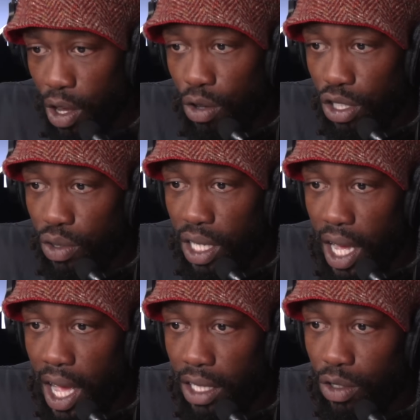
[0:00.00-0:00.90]
those 3
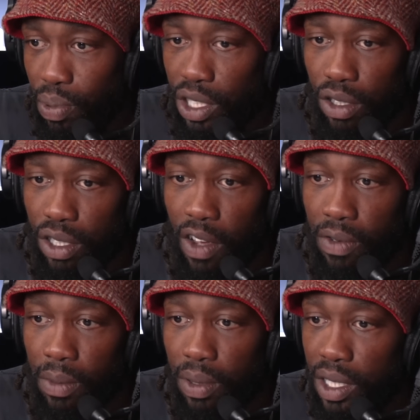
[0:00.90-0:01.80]
guys, you put
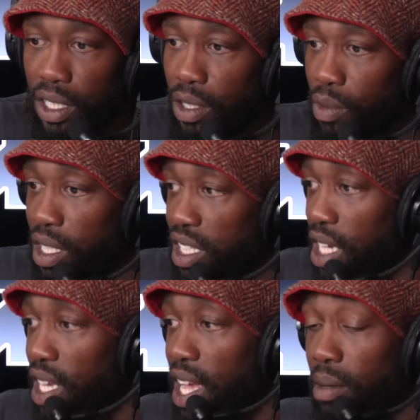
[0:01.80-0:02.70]
yourself in a position to win a
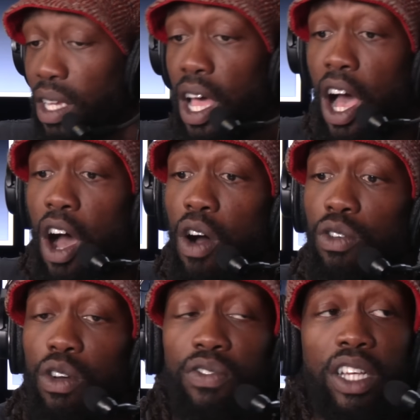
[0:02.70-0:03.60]
ton of games. I
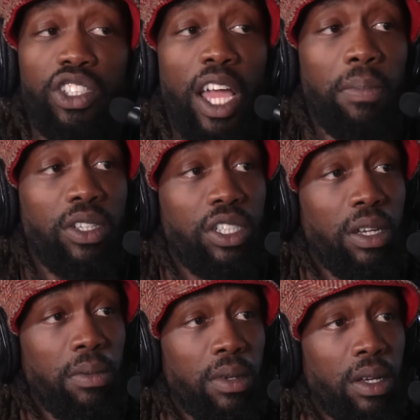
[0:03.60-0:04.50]
don't know if that's
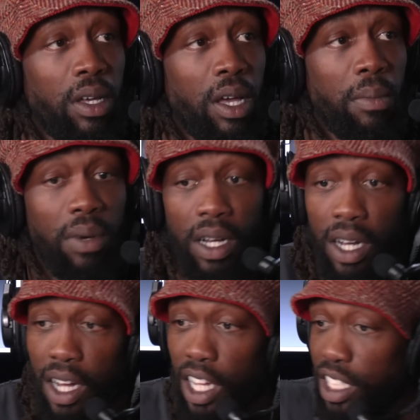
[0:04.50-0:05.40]
championship, but
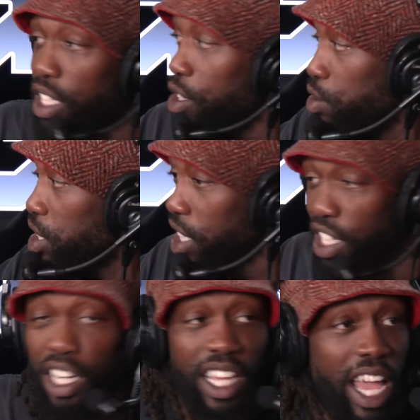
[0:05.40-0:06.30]
usually a
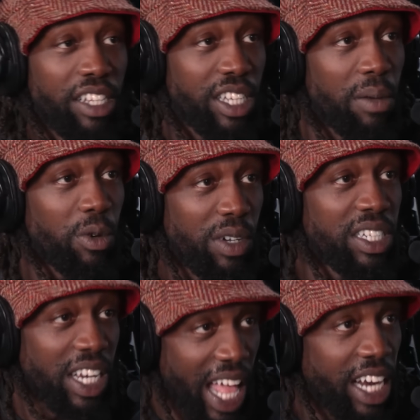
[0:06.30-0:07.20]
ton of games come with
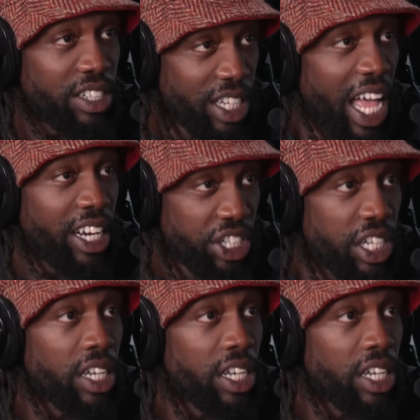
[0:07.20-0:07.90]
winning a lot of.